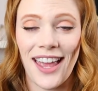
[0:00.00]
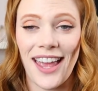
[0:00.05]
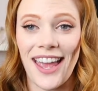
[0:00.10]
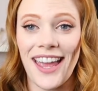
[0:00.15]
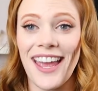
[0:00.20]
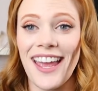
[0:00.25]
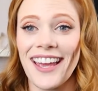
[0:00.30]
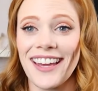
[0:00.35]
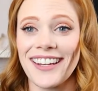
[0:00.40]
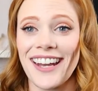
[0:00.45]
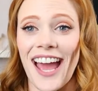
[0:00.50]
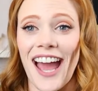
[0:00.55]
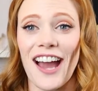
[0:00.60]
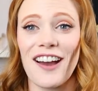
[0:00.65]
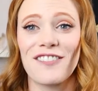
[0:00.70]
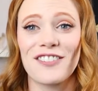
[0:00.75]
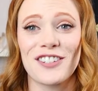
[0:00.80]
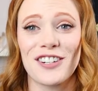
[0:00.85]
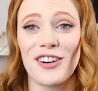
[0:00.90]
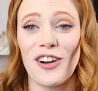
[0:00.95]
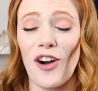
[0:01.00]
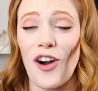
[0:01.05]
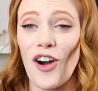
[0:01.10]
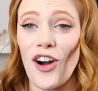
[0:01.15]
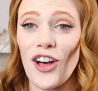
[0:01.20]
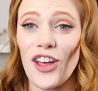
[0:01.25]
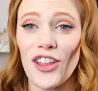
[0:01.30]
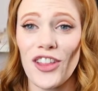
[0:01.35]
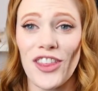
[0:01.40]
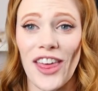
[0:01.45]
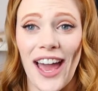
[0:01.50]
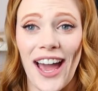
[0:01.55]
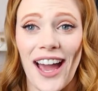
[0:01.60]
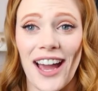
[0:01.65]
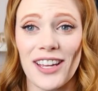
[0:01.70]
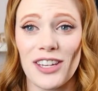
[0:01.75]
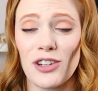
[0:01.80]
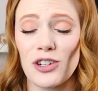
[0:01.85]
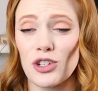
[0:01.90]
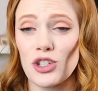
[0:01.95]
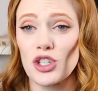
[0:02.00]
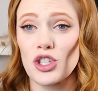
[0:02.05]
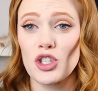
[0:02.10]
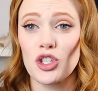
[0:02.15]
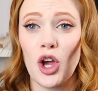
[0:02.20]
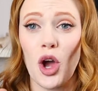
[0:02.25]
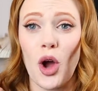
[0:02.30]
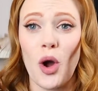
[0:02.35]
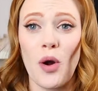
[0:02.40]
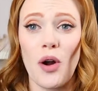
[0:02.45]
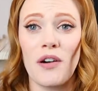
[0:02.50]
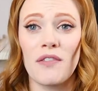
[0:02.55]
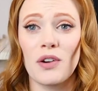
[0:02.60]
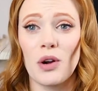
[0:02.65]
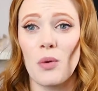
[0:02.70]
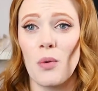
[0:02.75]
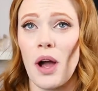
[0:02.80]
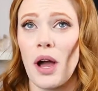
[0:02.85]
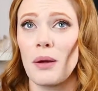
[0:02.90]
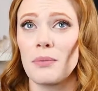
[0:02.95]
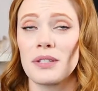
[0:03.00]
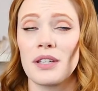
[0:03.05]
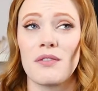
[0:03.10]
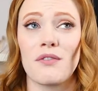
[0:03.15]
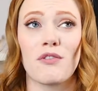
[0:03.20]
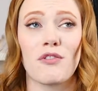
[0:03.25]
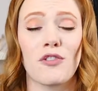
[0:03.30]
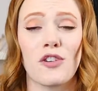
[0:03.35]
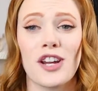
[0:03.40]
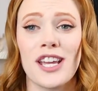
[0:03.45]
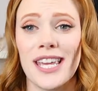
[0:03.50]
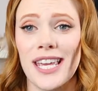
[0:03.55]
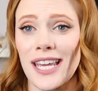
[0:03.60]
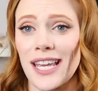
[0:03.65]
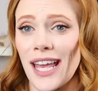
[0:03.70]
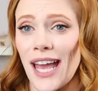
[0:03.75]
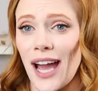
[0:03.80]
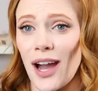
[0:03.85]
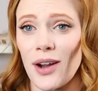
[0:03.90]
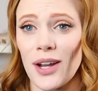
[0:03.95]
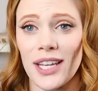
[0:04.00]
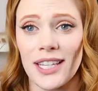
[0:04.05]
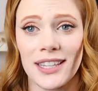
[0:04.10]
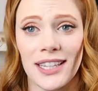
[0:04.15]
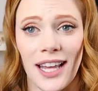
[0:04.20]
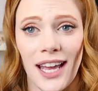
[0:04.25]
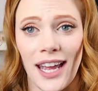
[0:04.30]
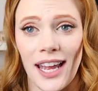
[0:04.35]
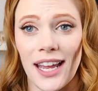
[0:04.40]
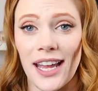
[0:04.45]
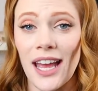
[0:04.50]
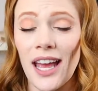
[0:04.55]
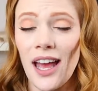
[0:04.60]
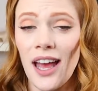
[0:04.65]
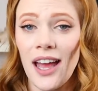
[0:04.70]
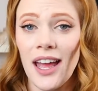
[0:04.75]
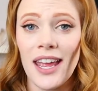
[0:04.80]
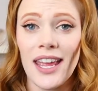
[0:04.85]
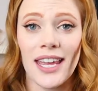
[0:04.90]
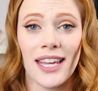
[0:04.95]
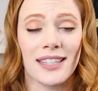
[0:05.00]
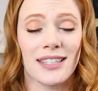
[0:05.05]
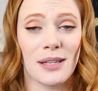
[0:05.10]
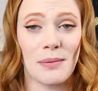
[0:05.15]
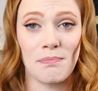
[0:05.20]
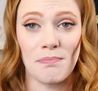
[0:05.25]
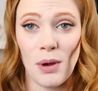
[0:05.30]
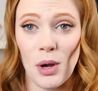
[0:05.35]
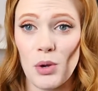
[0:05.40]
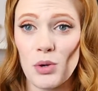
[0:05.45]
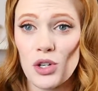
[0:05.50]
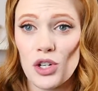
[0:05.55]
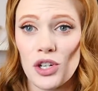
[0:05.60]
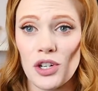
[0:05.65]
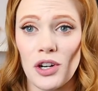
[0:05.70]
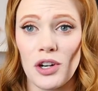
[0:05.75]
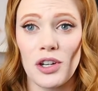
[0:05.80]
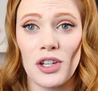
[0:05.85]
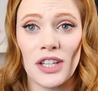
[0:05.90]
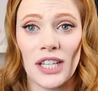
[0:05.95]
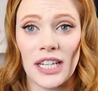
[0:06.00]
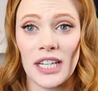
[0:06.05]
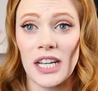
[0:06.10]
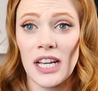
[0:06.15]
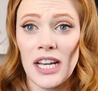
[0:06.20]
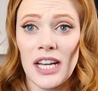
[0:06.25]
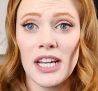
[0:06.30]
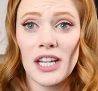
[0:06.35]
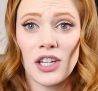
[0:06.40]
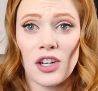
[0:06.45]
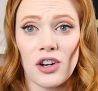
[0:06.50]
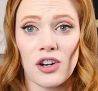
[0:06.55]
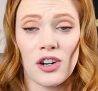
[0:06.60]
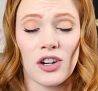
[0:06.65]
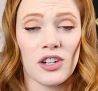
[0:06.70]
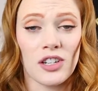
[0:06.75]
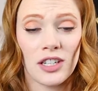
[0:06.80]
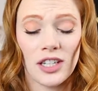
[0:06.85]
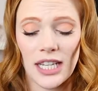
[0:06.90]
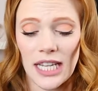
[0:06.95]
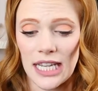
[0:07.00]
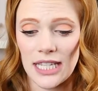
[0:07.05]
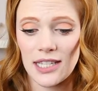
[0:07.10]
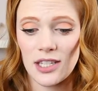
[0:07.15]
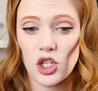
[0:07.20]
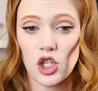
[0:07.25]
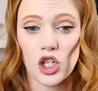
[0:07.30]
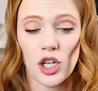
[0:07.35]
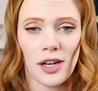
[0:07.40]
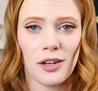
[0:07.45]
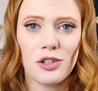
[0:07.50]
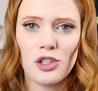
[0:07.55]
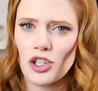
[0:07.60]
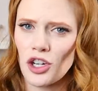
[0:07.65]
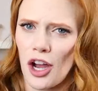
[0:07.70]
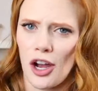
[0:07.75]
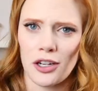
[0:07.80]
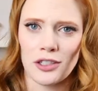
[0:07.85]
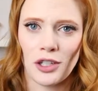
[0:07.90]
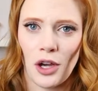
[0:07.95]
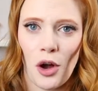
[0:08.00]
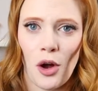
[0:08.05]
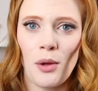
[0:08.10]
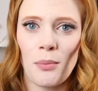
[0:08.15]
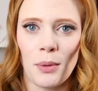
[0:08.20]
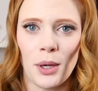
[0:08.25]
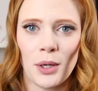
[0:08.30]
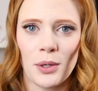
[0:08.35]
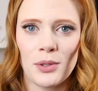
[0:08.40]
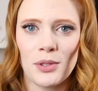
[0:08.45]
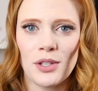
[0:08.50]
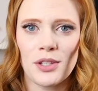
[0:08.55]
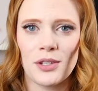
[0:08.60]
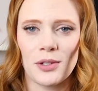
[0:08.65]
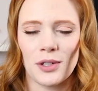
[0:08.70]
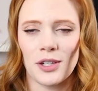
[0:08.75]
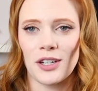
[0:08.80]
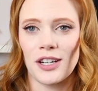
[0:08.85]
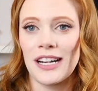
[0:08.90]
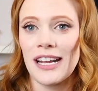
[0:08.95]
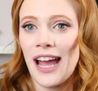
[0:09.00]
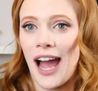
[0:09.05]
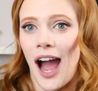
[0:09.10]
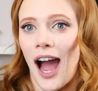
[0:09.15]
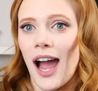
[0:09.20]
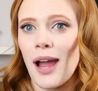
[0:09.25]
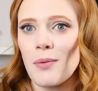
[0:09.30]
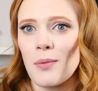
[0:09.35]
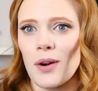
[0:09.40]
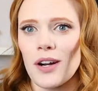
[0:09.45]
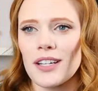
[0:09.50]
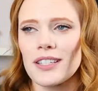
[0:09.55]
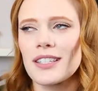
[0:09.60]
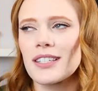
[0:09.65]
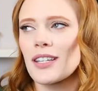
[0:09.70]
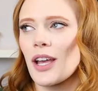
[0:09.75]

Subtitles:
And after all that, you're so overwhelmed and freaking out, and like, it's emotional, and you're shell-shocked almost, or I was.